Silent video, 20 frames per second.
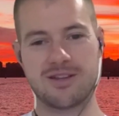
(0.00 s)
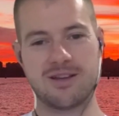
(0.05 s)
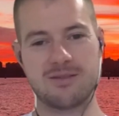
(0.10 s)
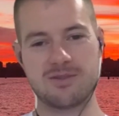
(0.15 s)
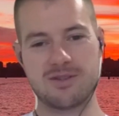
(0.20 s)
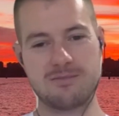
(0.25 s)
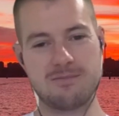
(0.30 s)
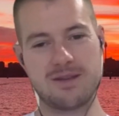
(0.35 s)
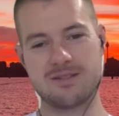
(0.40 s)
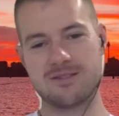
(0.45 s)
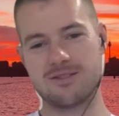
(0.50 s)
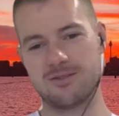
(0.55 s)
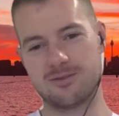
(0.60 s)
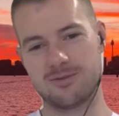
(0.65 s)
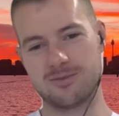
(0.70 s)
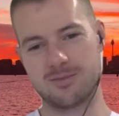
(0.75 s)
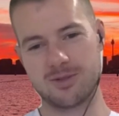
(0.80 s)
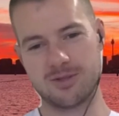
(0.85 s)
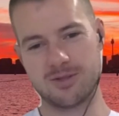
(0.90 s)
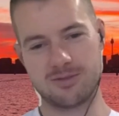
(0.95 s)
i
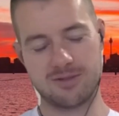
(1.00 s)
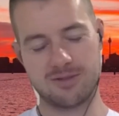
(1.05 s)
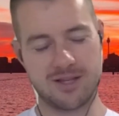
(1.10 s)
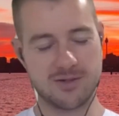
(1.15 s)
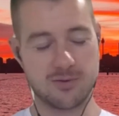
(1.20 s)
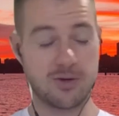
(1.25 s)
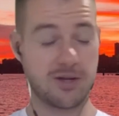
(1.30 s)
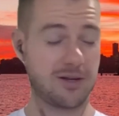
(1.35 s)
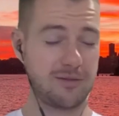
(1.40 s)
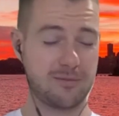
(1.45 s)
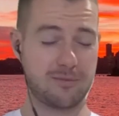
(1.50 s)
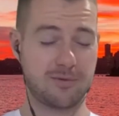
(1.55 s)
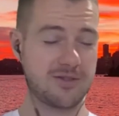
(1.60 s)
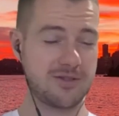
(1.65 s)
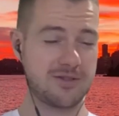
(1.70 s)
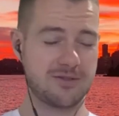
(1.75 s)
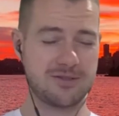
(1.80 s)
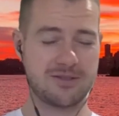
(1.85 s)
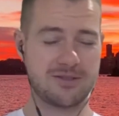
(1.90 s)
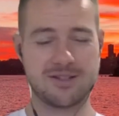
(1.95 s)
mental, but that's why I love
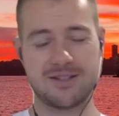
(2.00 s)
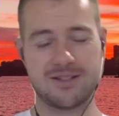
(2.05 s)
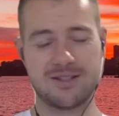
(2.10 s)
Brazil.